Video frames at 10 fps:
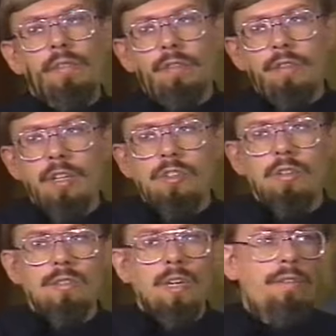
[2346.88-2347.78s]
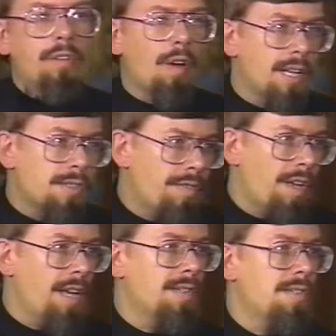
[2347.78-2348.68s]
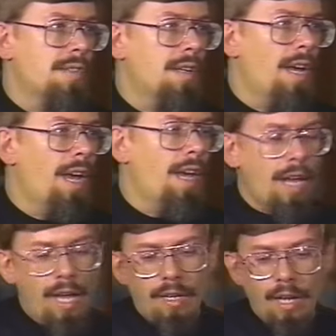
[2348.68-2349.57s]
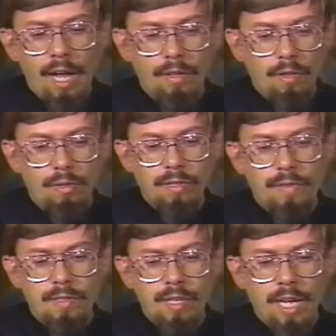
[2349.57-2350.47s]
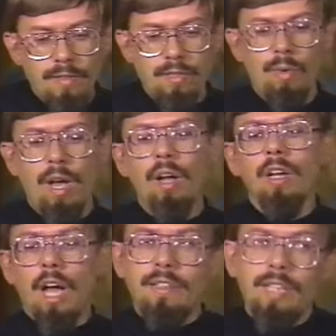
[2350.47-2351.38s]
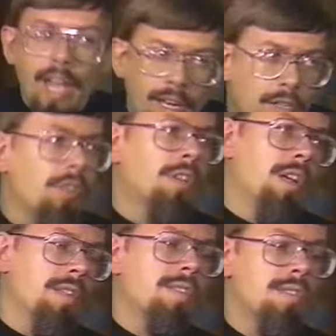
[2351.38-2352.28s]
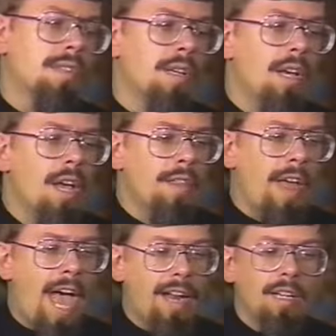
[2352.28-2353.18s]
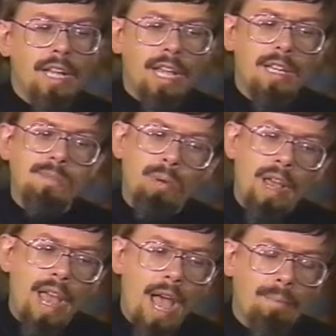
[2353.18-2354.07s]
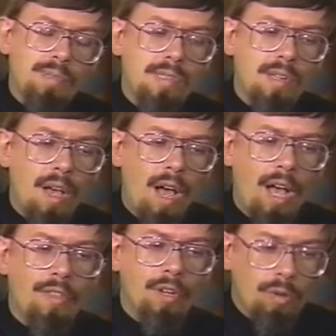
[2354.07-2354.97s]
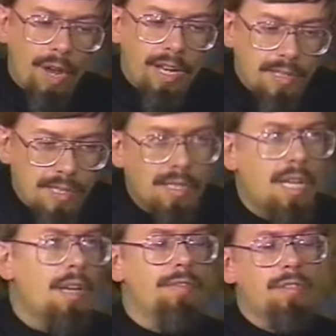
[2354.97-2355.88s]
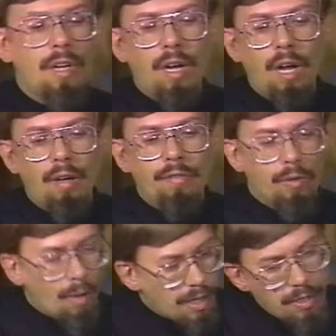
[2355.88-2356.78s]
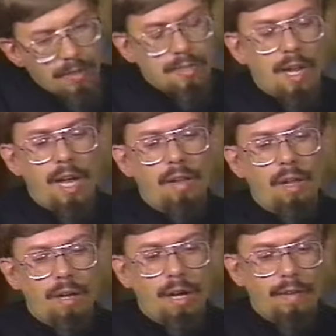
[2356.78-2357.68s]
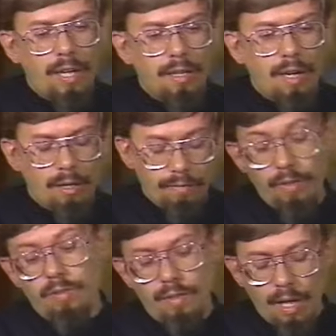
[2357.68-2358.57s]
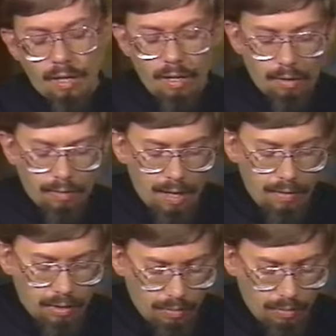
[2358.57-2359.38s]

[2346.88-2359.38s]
the features of Christ's face and those of the saints as well, a tenderness that is perhaps the greatest gift of the Russian style of iconography to the iconographic